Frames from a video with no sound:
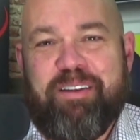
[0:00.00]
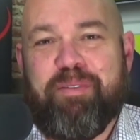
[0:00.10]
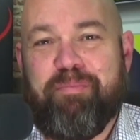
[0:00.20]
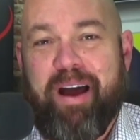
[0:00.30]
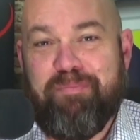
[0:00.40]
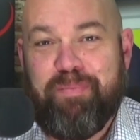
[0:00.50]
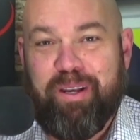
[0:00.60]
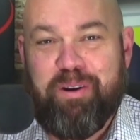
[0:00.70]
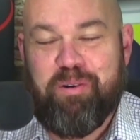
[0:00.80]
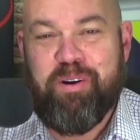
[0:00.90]
but my
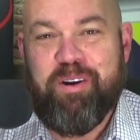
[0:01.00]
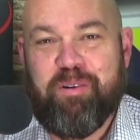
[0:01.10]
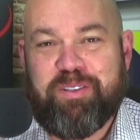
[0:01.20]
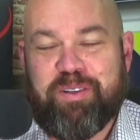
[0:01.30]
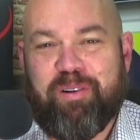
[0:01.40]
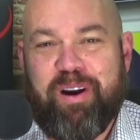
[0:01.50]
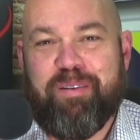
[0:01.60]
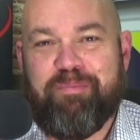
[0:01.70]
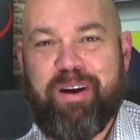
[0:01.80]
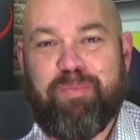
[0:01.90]
pillow, what's so great
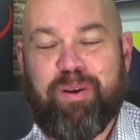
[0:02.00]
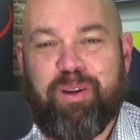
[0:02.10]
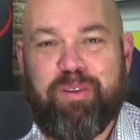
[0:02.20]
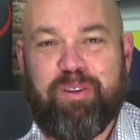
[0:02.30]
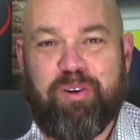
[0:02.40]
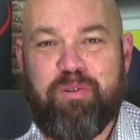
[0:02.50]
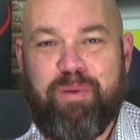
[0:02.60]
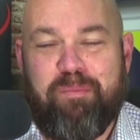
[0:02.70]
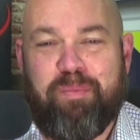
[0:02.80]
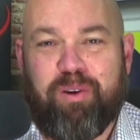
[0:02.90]
about my pillow and their new
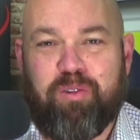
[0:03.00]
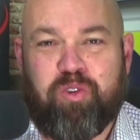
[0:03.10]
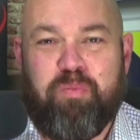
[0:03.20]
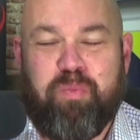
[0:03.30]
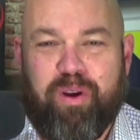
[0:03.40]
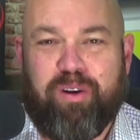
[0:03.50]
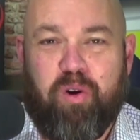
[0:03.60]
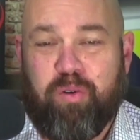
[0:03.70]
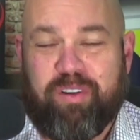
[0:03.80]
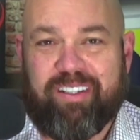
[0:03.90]
my pillow
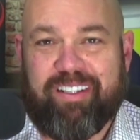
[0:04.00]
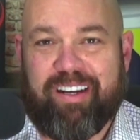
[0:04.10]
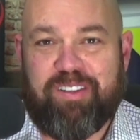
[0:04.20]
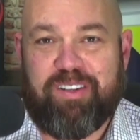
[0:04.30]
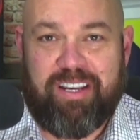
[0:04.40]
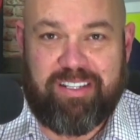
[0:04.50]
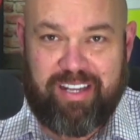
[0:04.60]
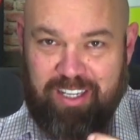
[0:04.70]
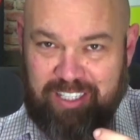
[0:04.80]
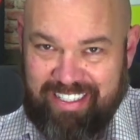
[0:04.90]
2.0 technology is
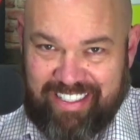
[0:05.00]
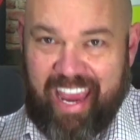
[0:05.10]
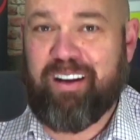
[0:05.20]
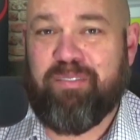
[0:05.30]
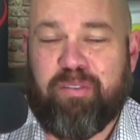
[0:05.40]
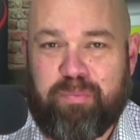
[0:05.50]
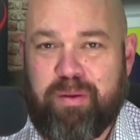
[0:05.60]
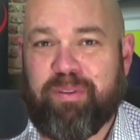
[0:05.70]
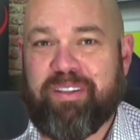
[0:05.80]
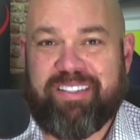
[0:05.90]
it's exactly for
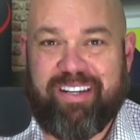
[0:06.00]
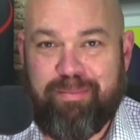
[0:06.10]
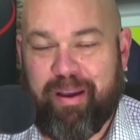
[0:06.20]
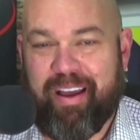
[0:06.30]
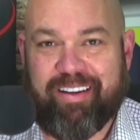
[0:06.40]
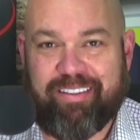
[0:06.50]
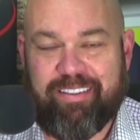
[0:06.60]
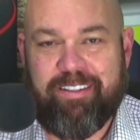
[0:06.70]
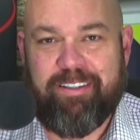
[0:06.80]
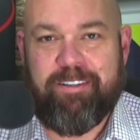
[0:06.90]
people that sleep hot.
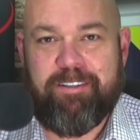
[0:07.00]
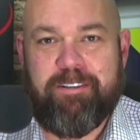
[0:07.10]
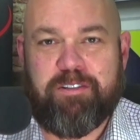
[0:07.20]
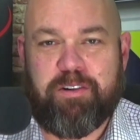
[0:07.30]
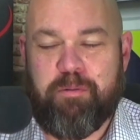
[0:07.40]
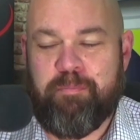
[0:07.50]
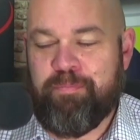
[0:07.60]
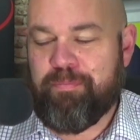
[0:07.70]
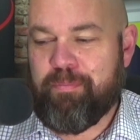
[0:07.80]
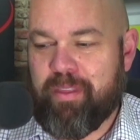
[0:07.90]
So
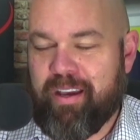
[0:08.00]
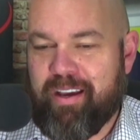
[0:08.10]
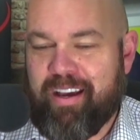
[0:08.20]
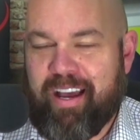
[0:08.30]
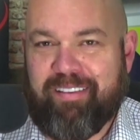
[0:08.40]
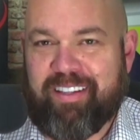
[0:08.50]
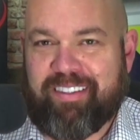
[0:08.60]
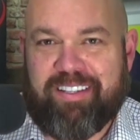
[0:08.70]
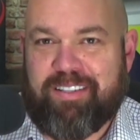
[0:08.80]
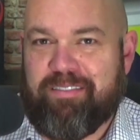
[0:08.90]
uh, I get
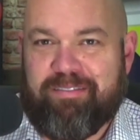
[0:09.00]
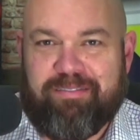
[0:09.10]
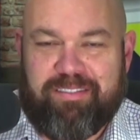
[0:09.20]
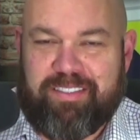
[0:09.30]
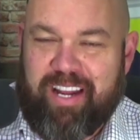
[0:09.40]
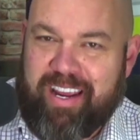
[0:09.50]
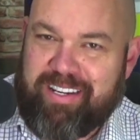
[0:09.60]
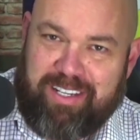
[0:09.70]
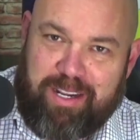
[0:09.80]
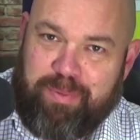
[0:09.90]
this side
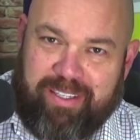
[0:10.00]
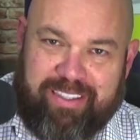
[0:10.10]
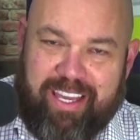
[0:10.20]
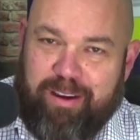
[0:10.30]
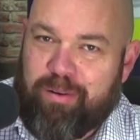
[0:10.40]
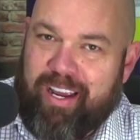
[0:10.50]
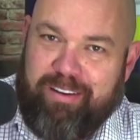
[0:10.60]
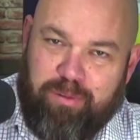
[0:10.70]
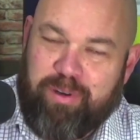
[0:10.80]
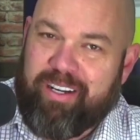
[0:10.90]
sleeping thing where I
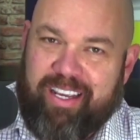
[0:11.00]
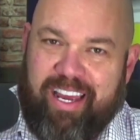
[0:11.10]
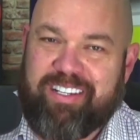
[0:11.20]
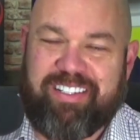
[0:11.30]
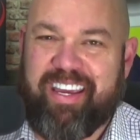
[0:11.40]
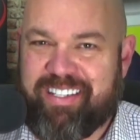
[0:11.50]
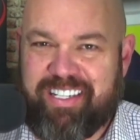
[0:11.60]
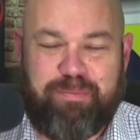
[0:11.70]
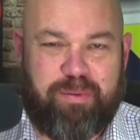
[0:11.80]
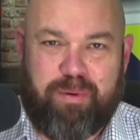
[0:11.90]
really I just can't
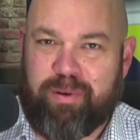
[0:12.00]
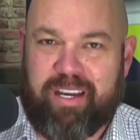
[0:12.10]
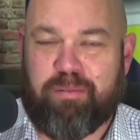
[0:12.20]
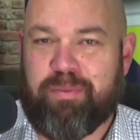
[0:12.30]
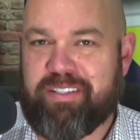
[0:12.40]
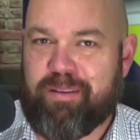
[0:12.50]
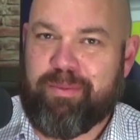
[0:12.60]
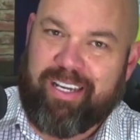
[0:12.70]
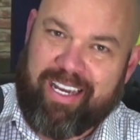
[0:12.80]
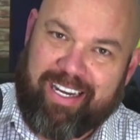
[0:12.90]
sleep on my back or my
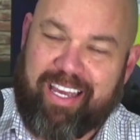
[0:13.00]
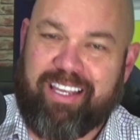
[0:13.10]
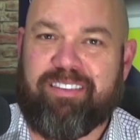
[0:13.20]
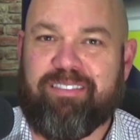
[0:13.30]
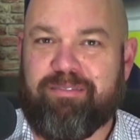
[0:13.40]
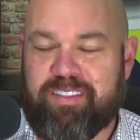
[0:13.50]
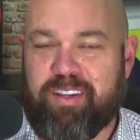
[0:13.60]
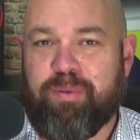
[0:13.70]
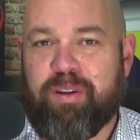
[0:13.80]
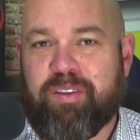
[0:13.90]
stomach. I like
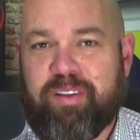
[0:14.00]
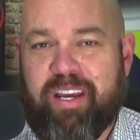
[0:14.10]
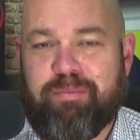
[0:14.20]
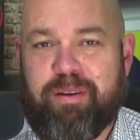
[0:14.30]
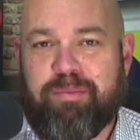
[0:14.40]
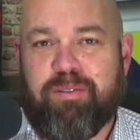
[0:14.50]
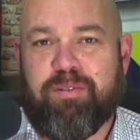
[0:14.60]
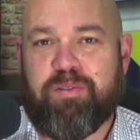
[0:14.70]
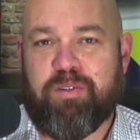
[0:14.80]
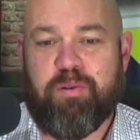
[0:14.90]
sleeping on the side. Maybe you do
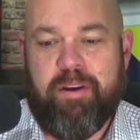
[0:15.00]
too.